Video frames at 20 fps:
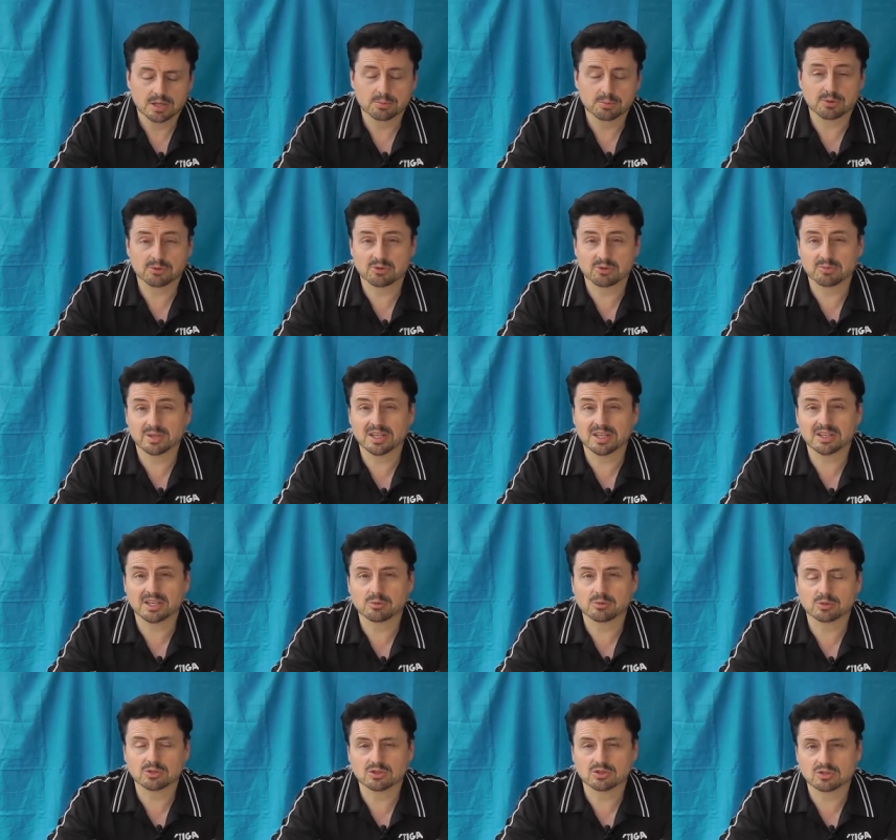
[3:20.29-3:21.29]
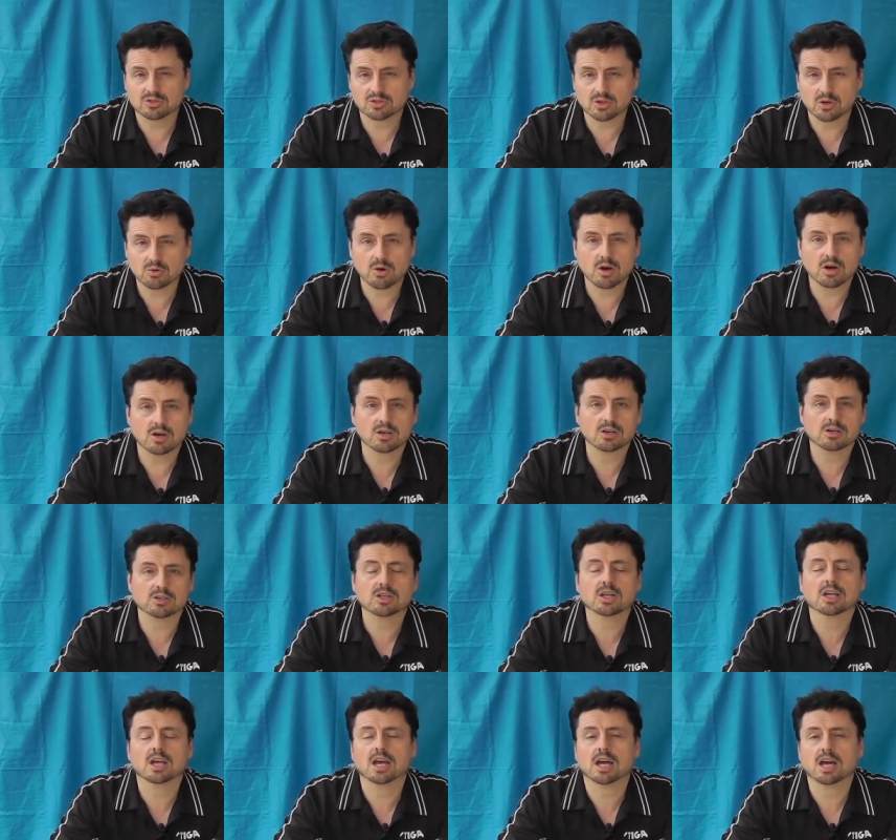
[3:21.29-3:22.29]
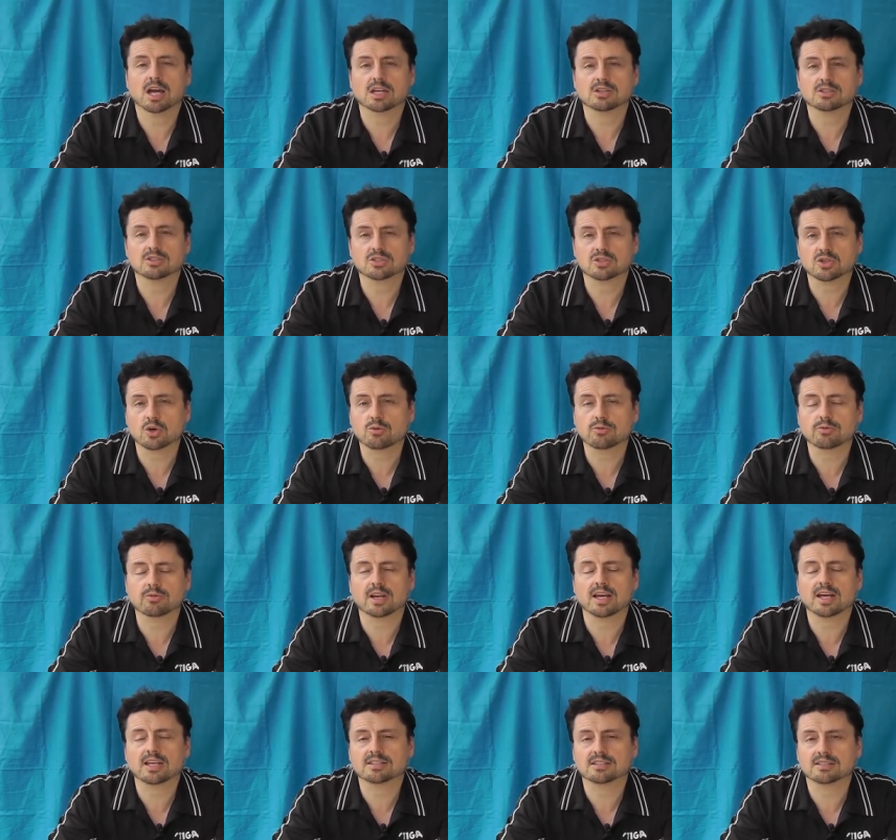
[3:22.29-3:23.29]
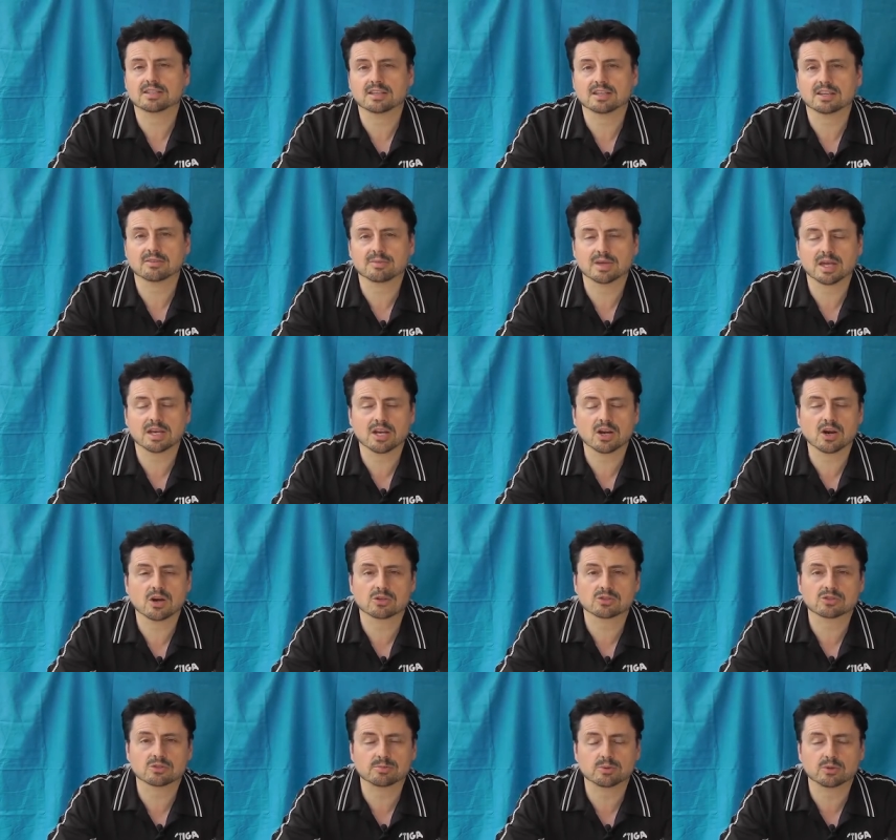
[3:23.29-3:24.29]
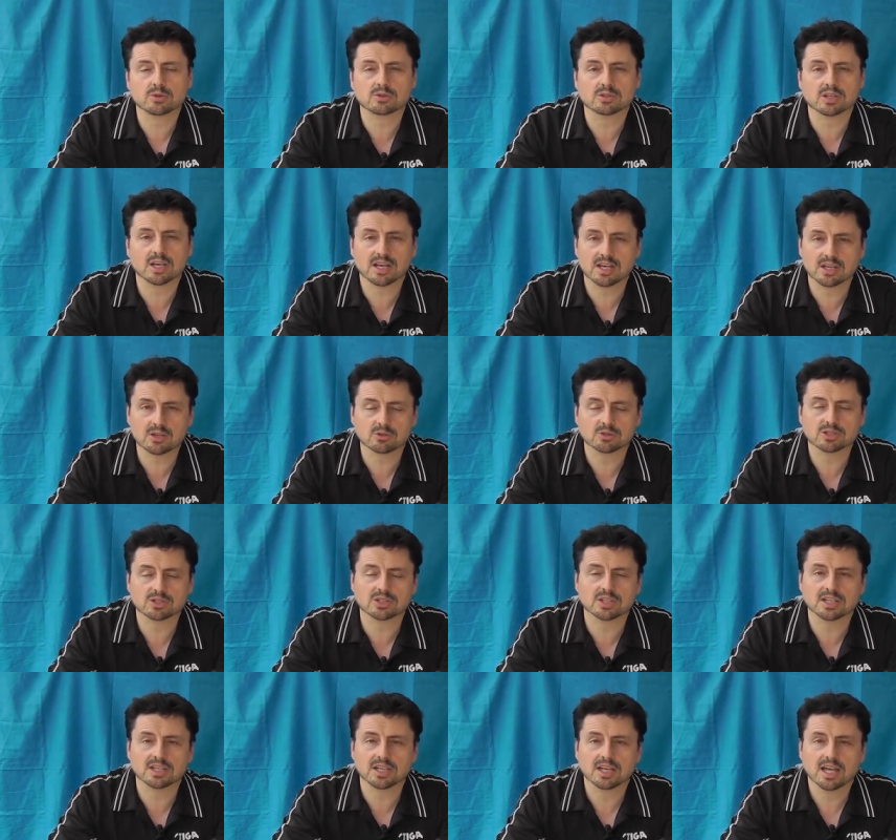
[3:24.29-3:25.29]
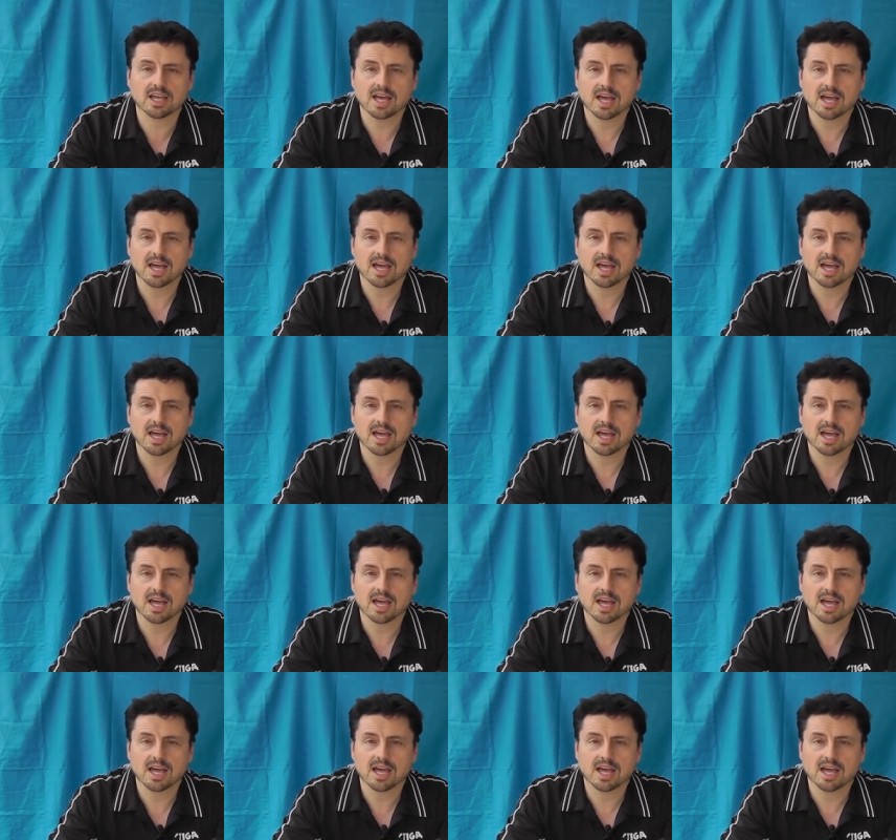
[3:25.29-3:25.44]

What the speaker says: But for me, they were just so hard and so flat, didn't give me any arch support, any cushioning.